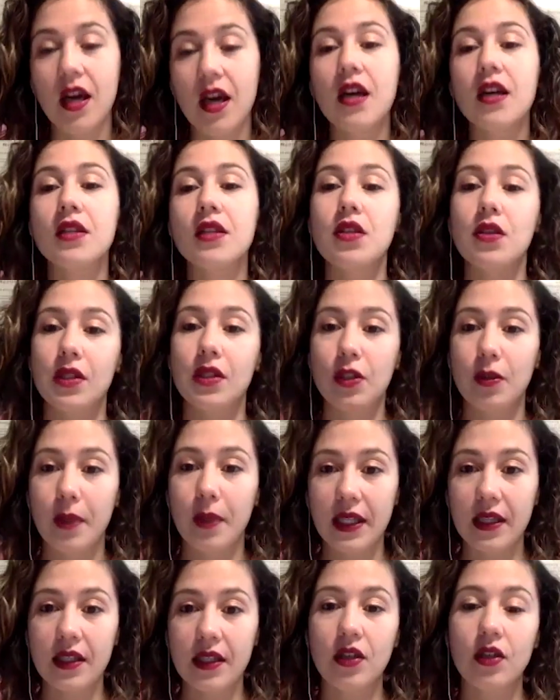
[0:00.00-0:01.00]
So little by
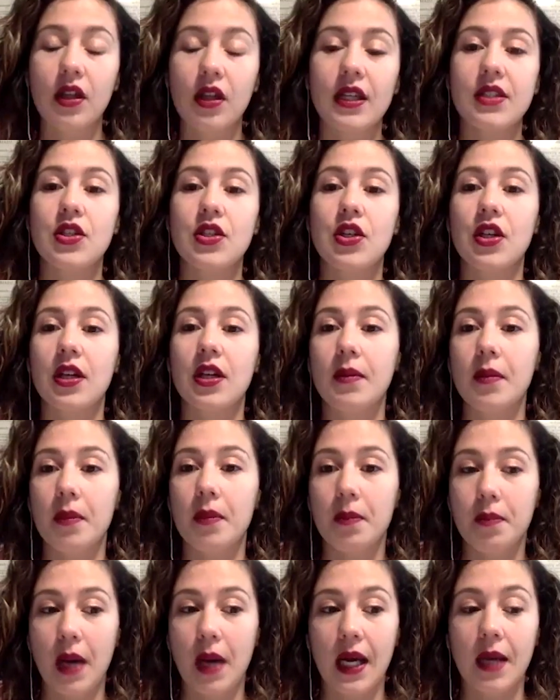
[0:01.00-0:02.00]
little, I started
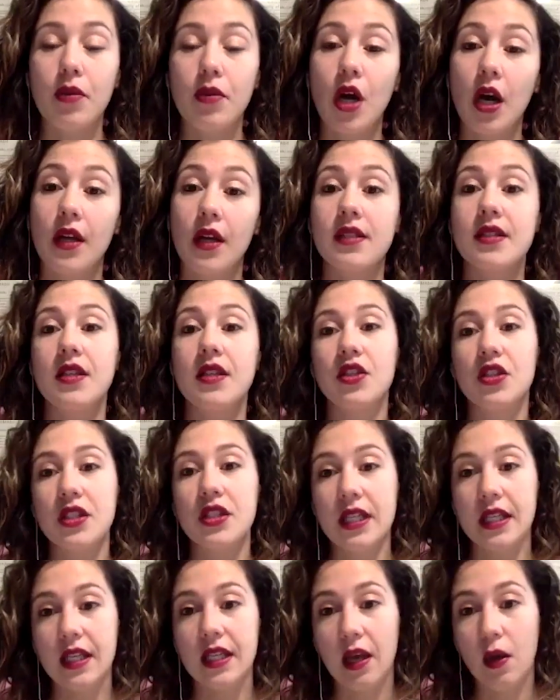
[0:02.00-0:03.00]
buying products,
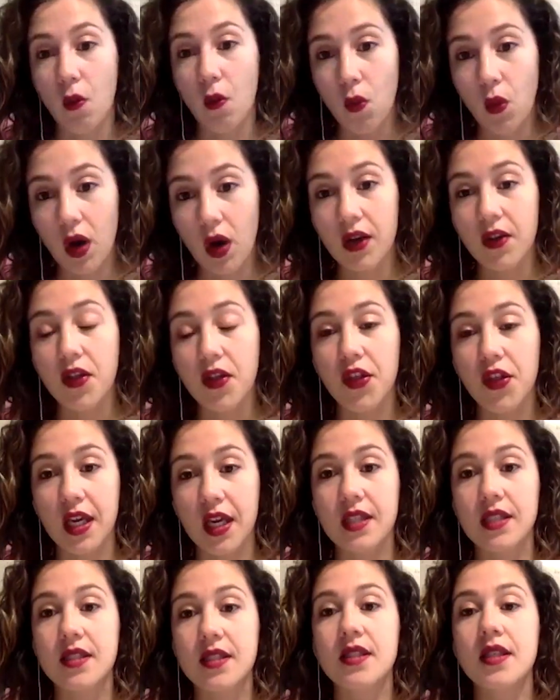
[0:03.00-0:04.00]
understanding what
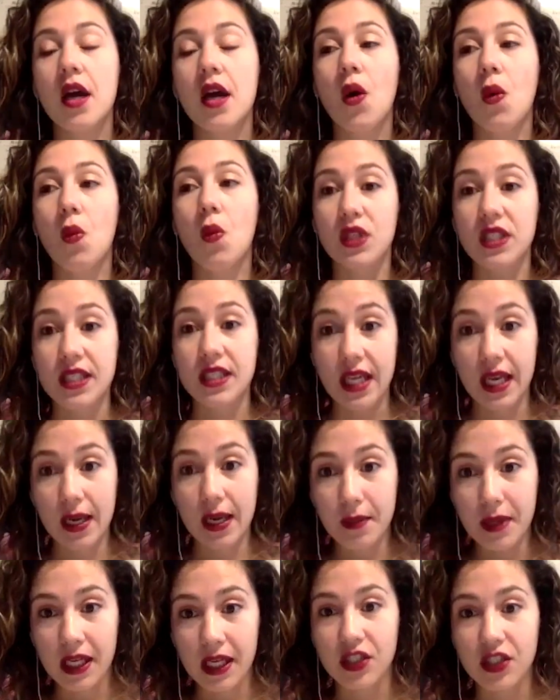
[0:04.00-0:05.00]
things would
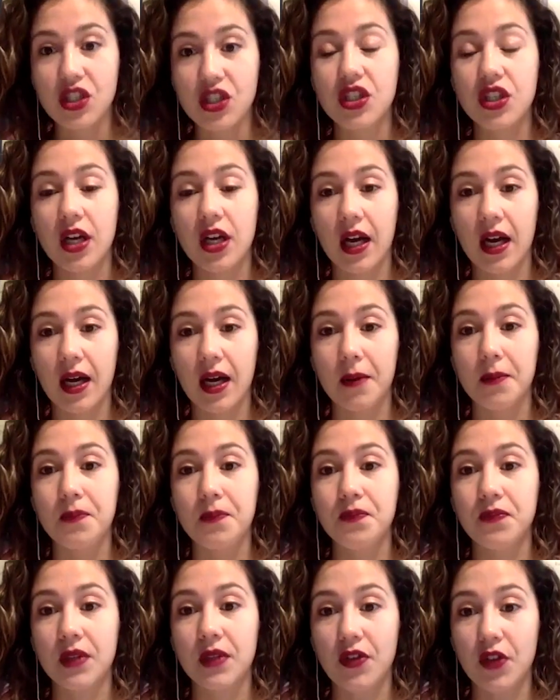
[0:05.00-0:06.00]
damage
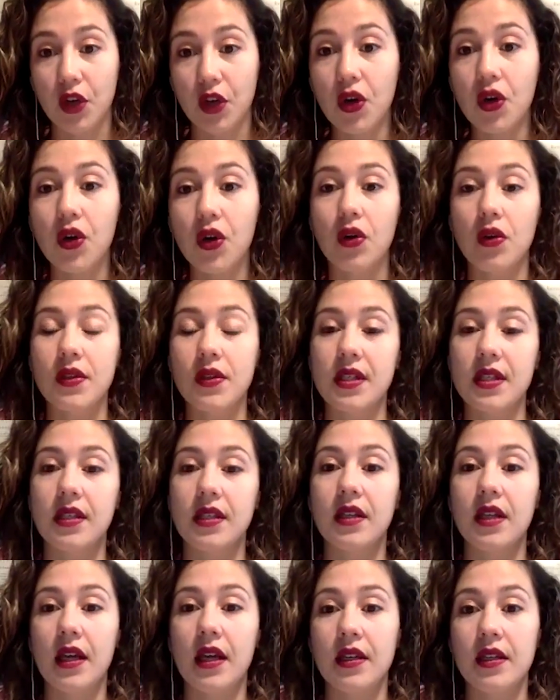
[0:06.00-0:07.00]
the curls and
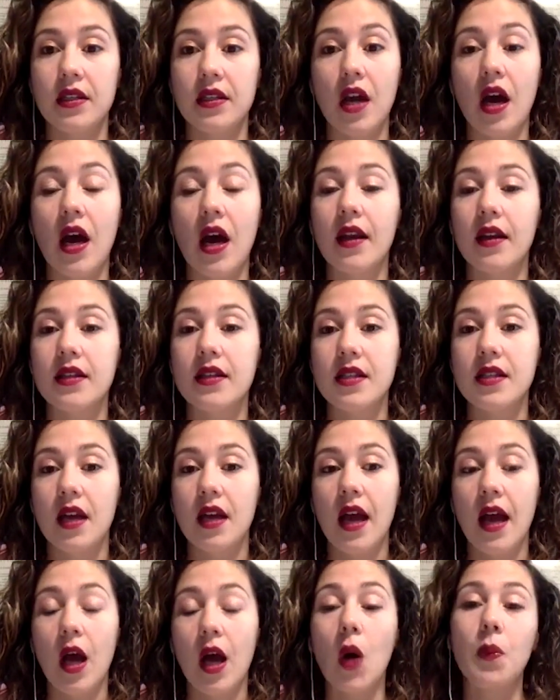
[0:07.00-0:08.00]
not
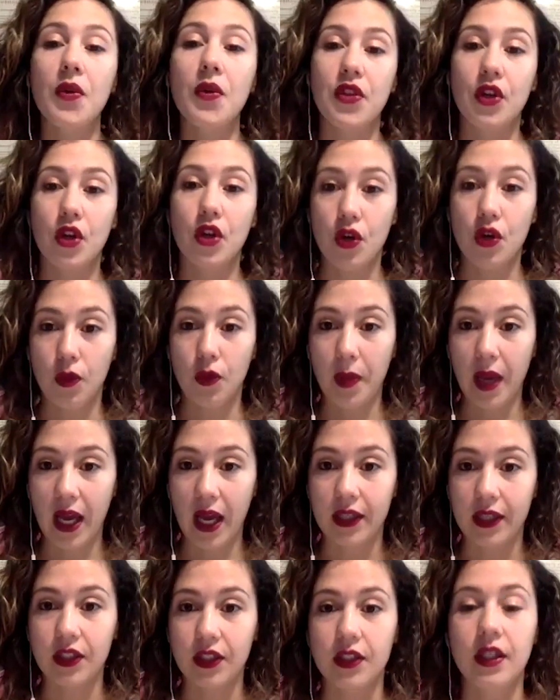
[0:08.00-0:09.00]
help with the curl
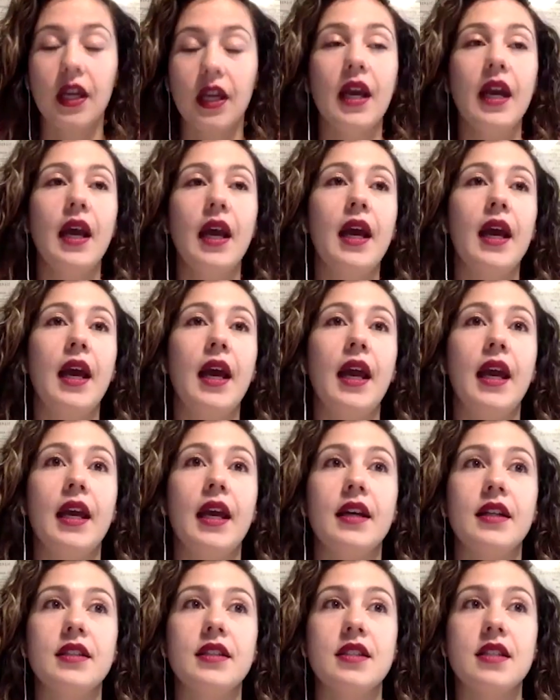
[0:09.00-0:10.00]
pattern.
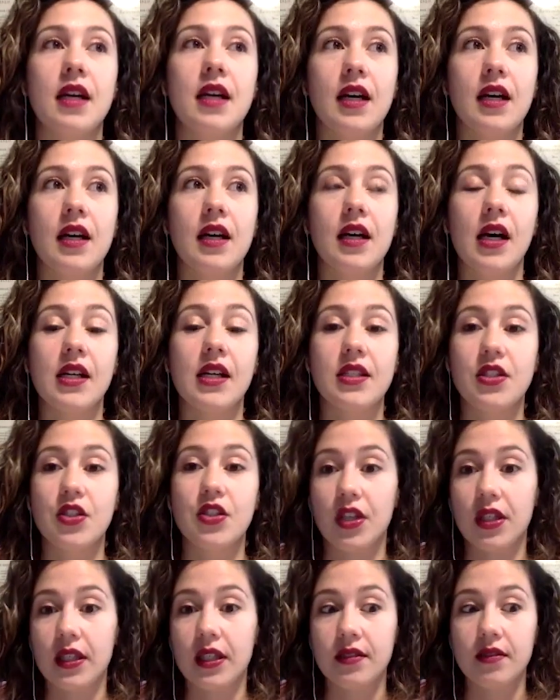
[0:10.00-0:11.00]
And I
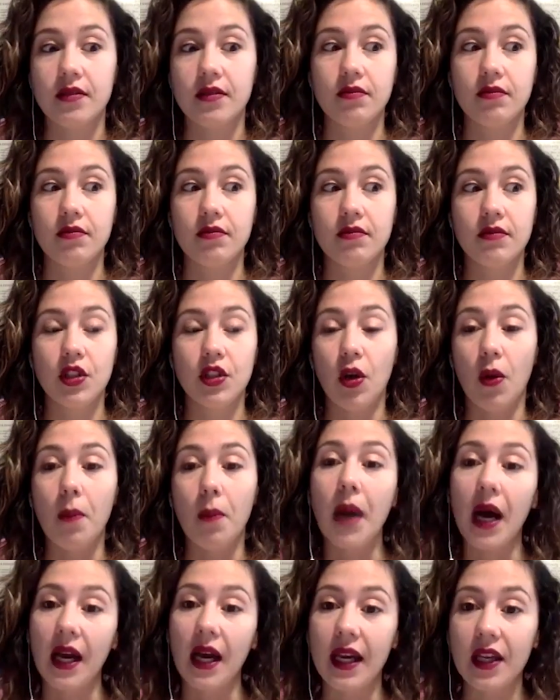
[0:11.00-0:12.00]
started, you know,
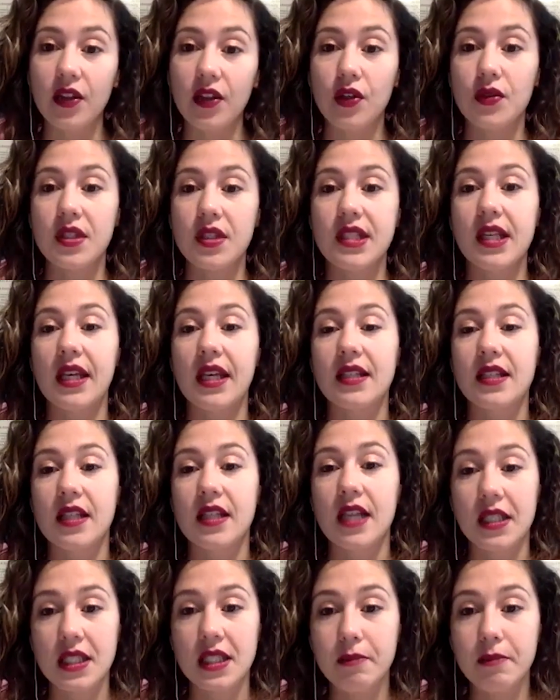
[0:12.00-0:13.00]
buying those things and
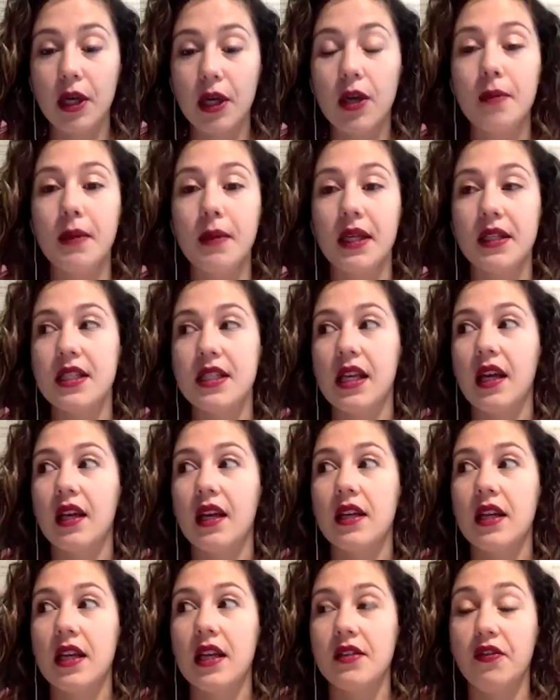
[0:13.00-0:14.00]
experimenting
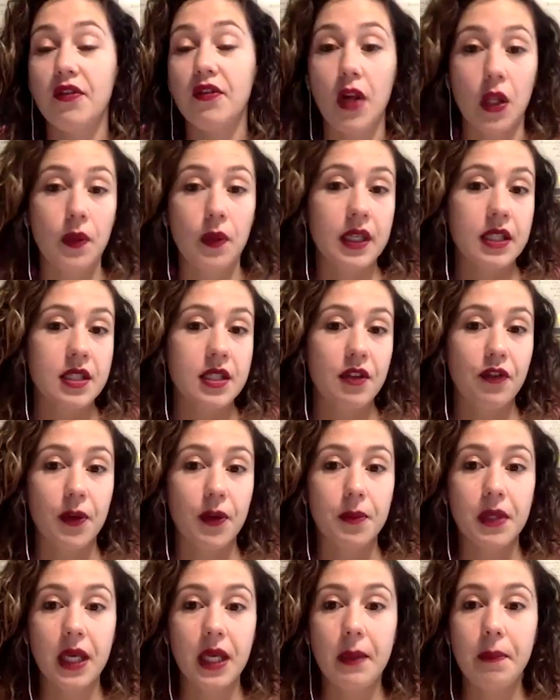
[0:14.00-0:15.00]
and following different
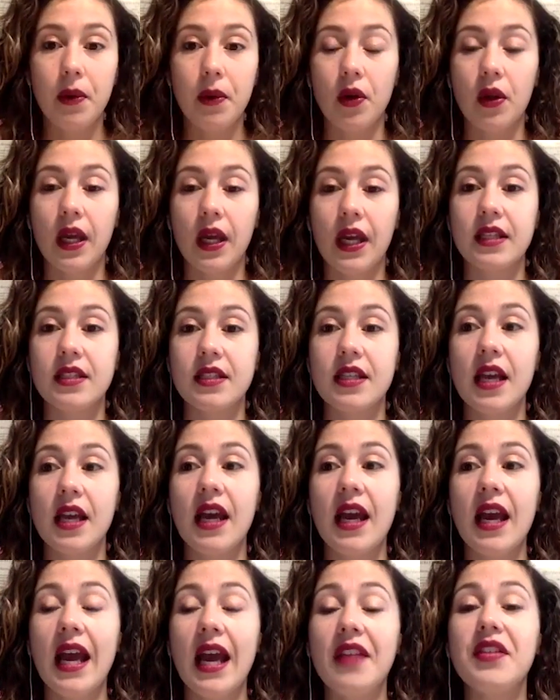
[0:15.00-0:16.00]
people. And
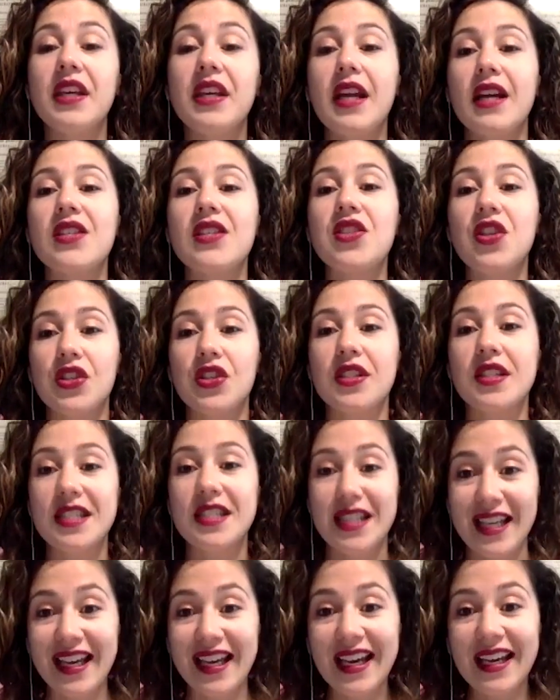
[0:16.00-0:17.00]
then I started
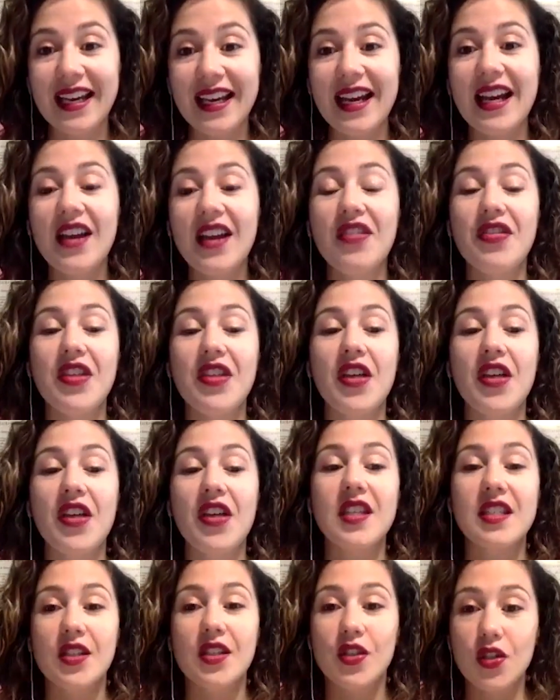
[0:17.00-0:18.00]
seeing that this
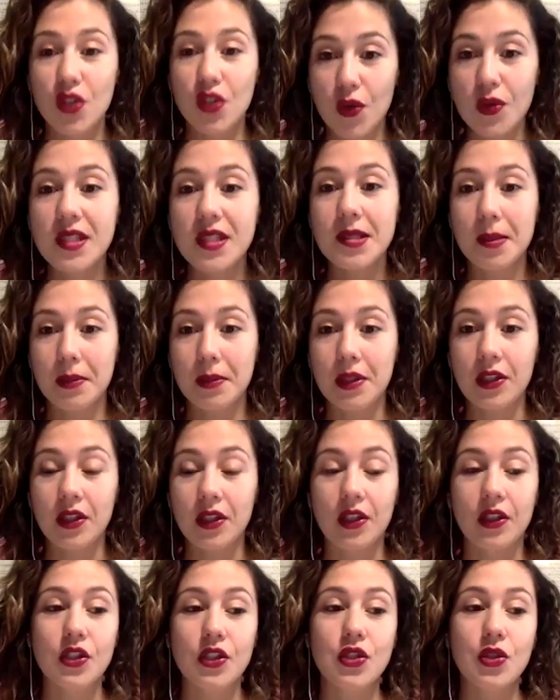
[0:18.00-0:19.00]
is so
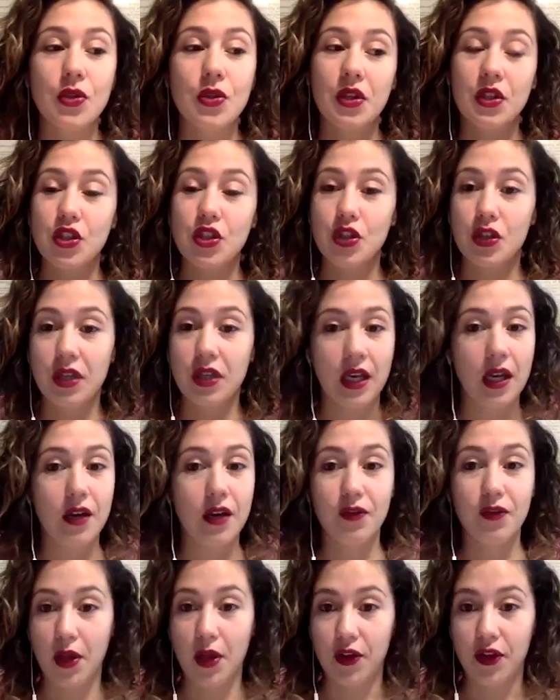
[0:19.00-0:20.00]
similar to the journey of
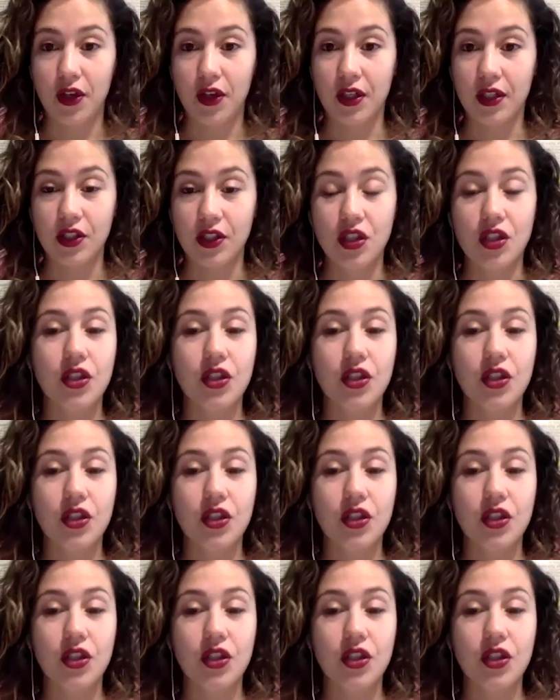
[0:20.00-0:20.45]
motherhood, to the